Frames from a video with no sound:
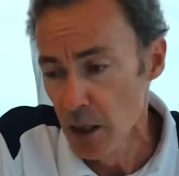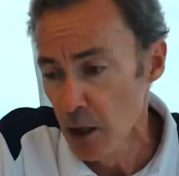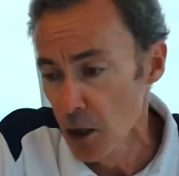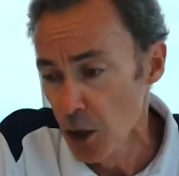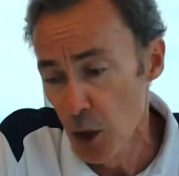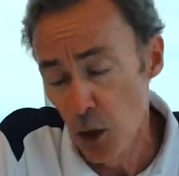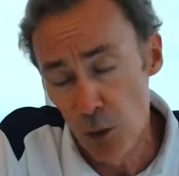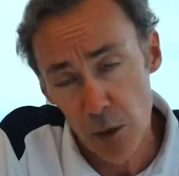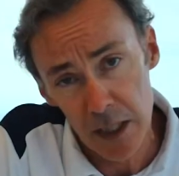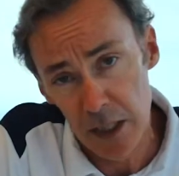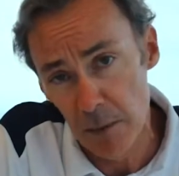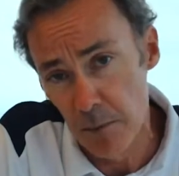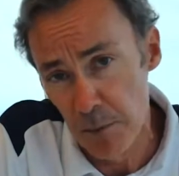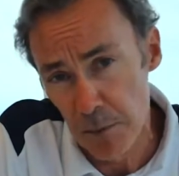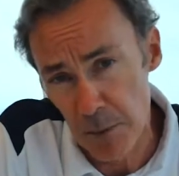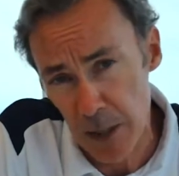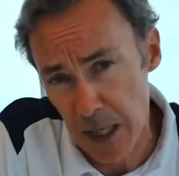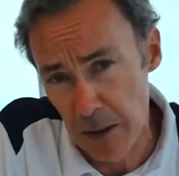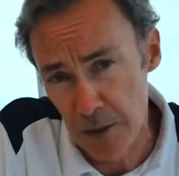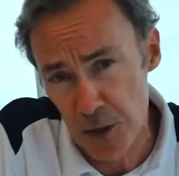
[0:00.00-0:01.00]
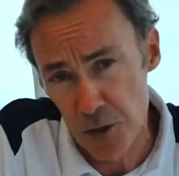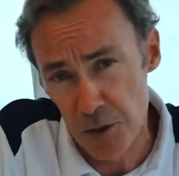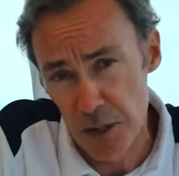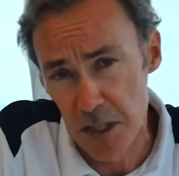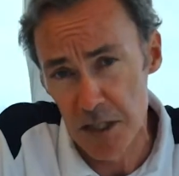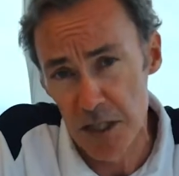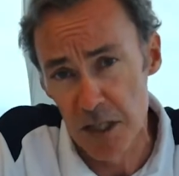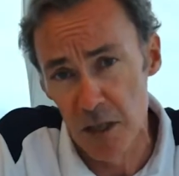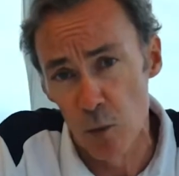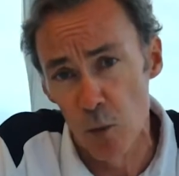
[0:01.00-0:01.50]
Who are the
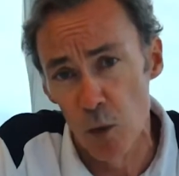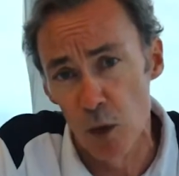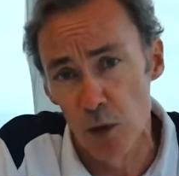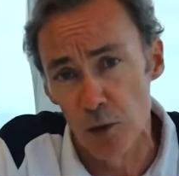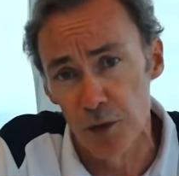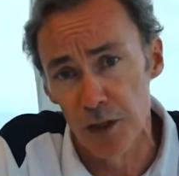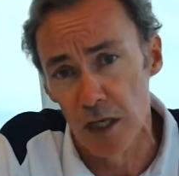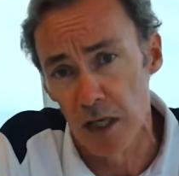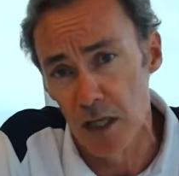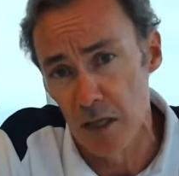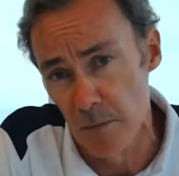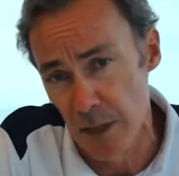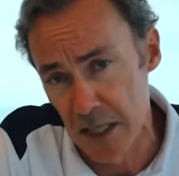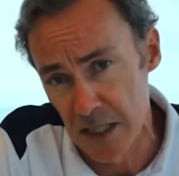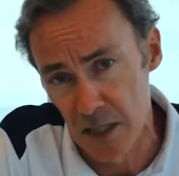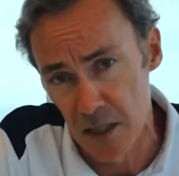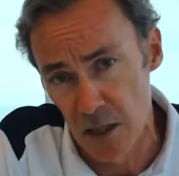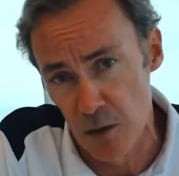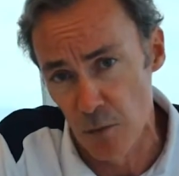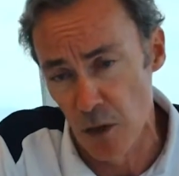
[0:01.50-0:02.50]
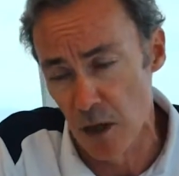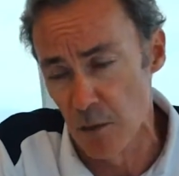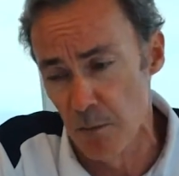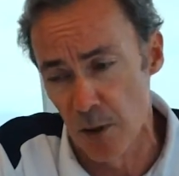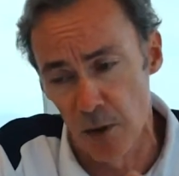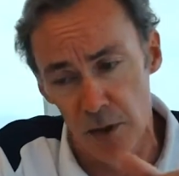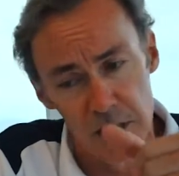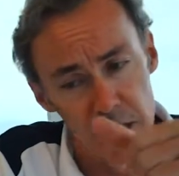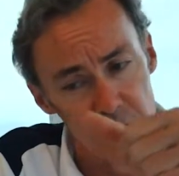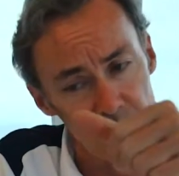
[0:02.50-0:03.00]
countries in the world that are the best at
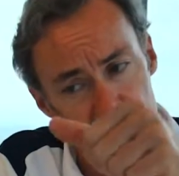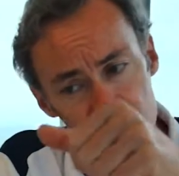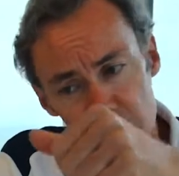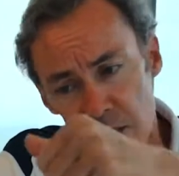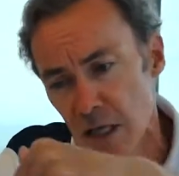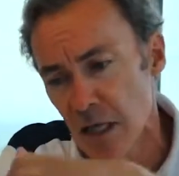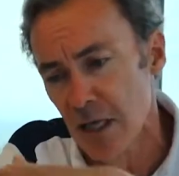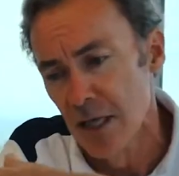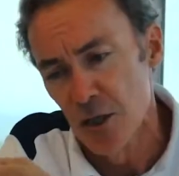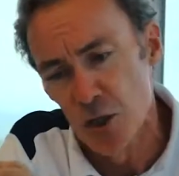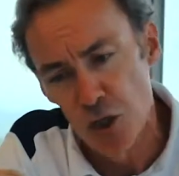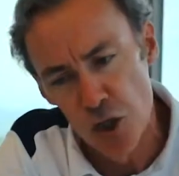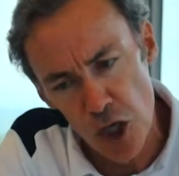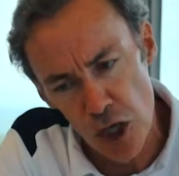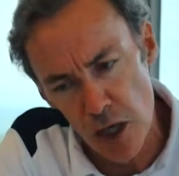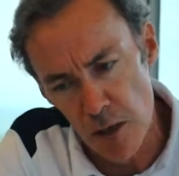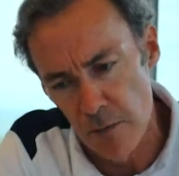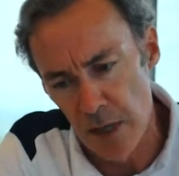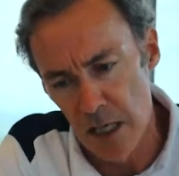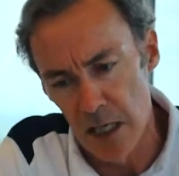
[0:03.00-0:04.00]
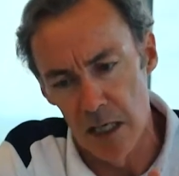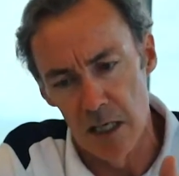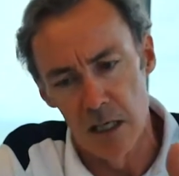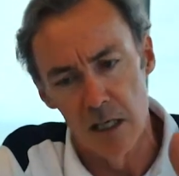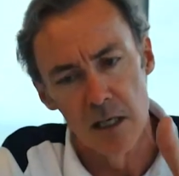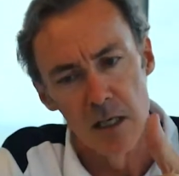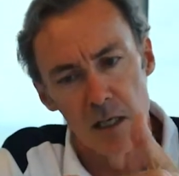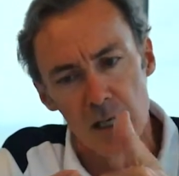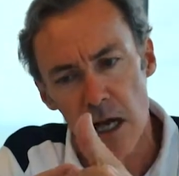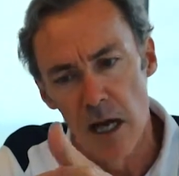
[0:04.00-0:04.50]
robotics? Germany,
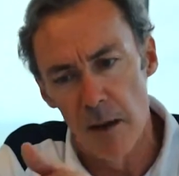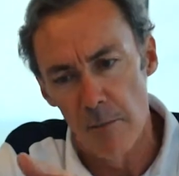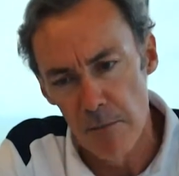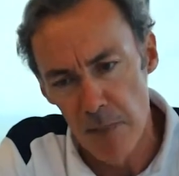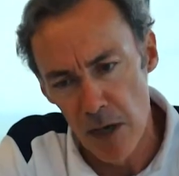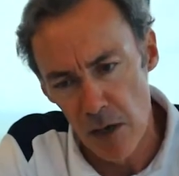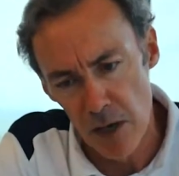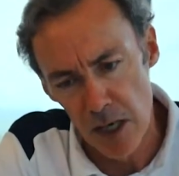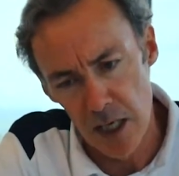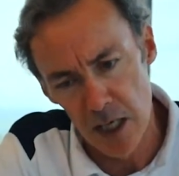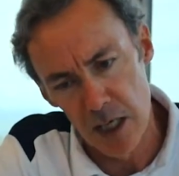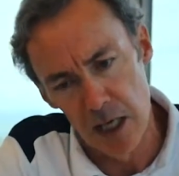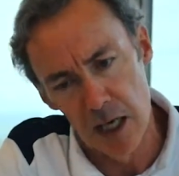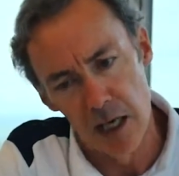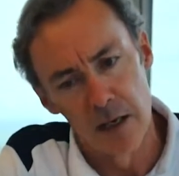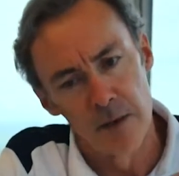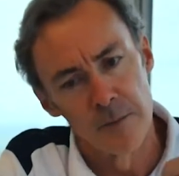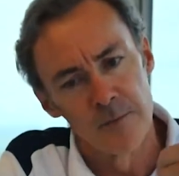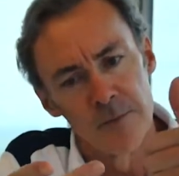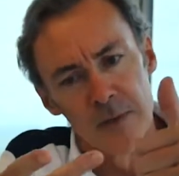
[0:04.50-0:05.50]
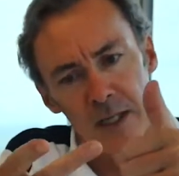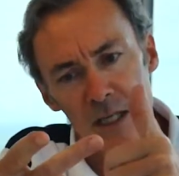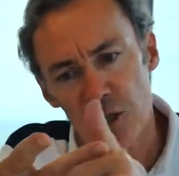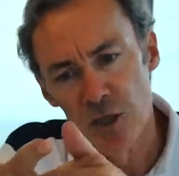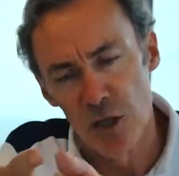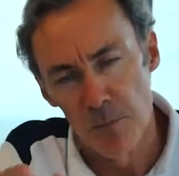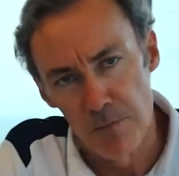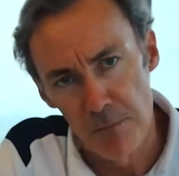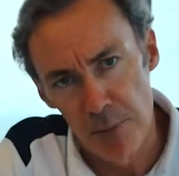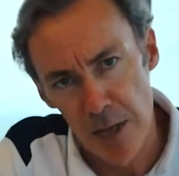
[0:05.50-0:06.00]
America,
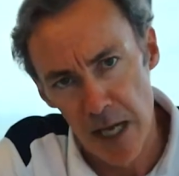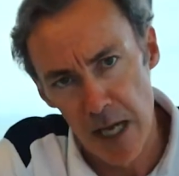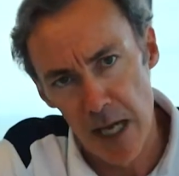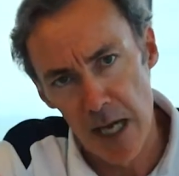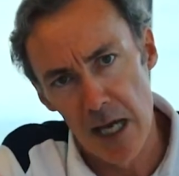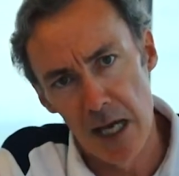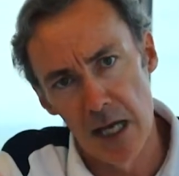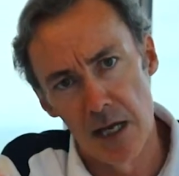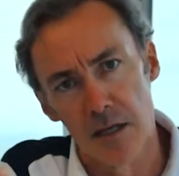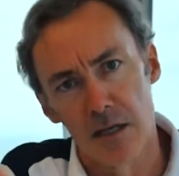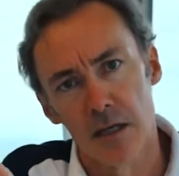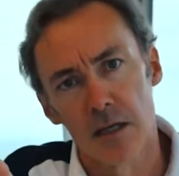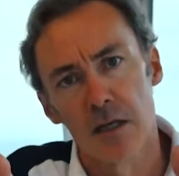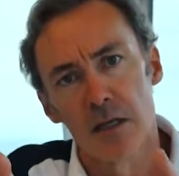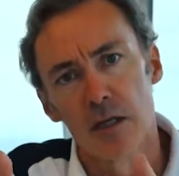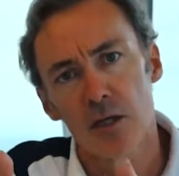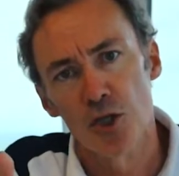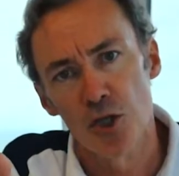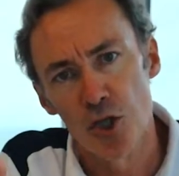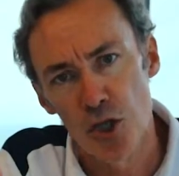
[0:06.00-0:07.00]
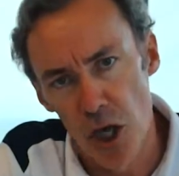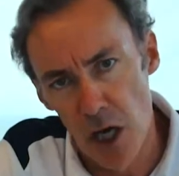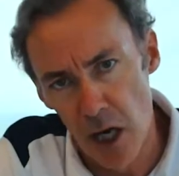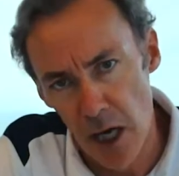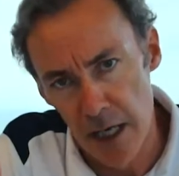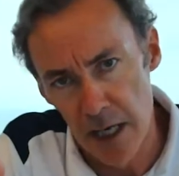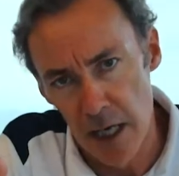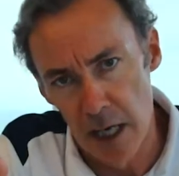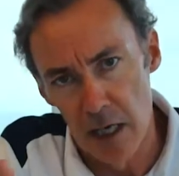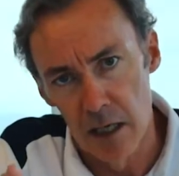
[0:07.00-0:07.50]
Japan,
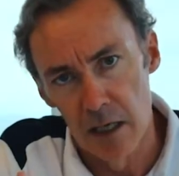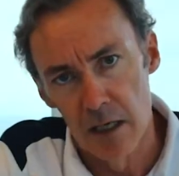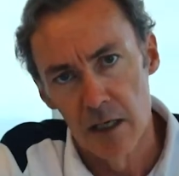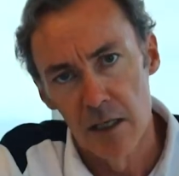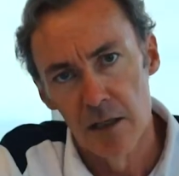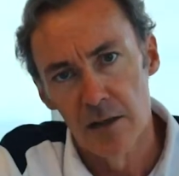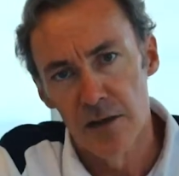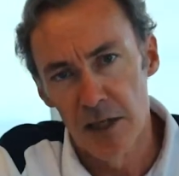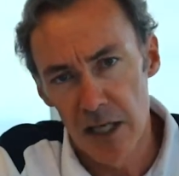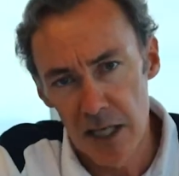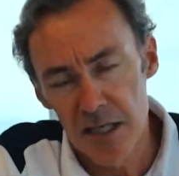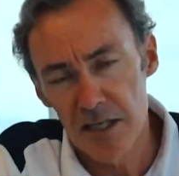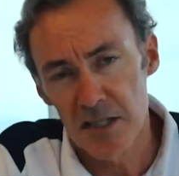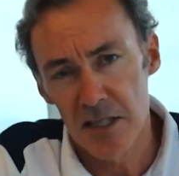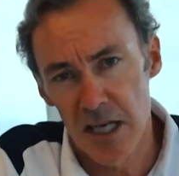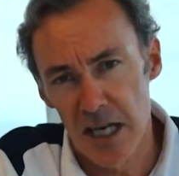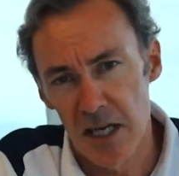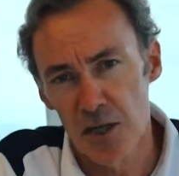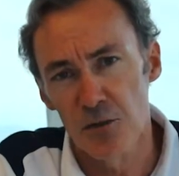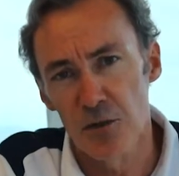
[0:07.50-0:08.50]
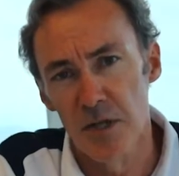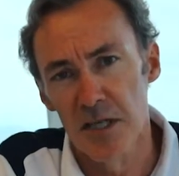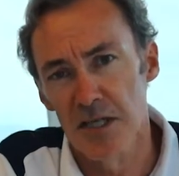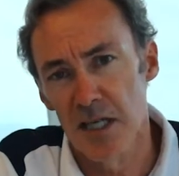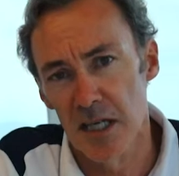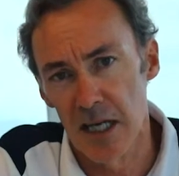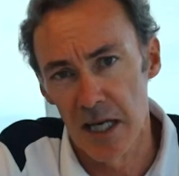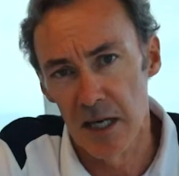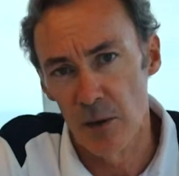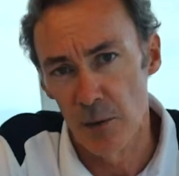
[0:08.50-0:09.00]
China. These countries
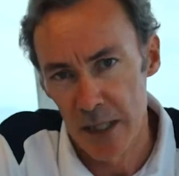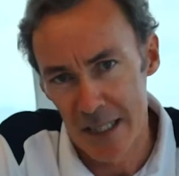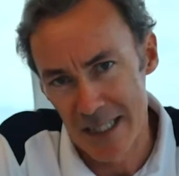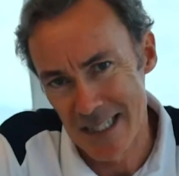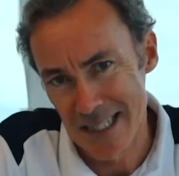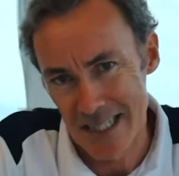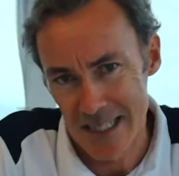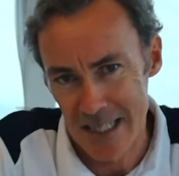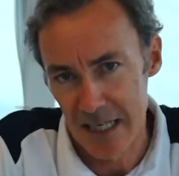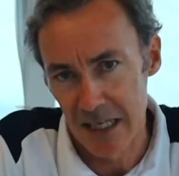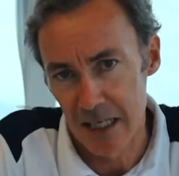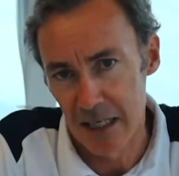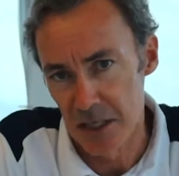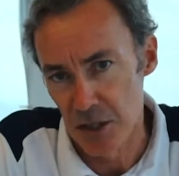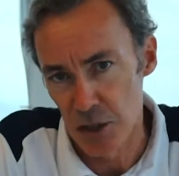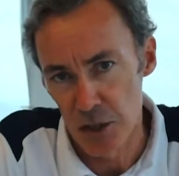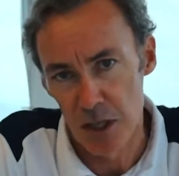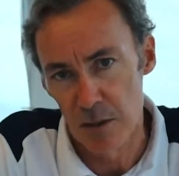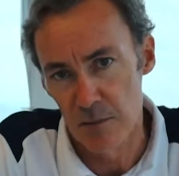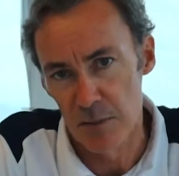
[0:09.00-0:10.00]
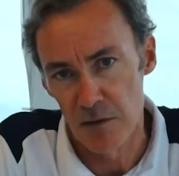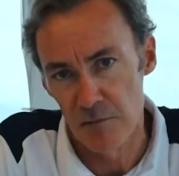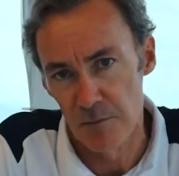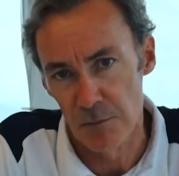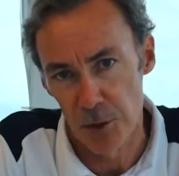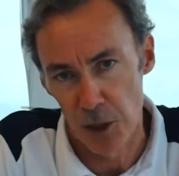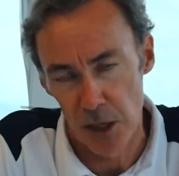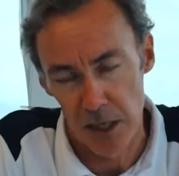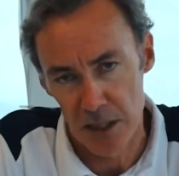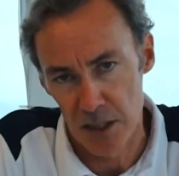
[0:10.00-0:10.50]
are going to excel in terms of
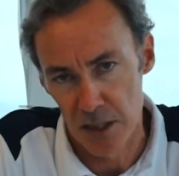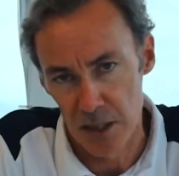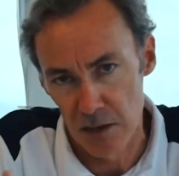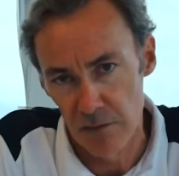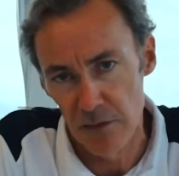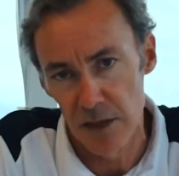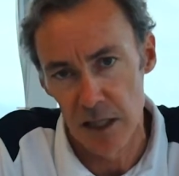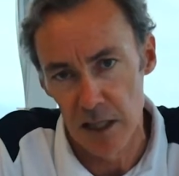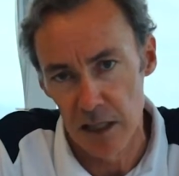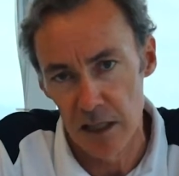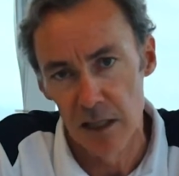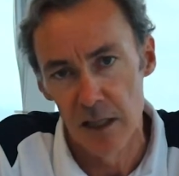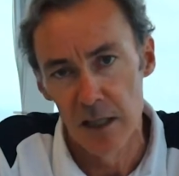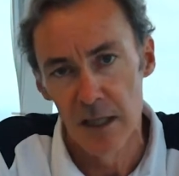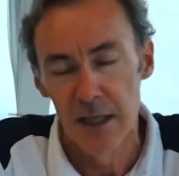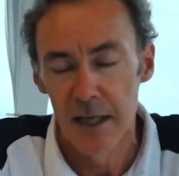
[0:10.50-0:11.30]
productivity.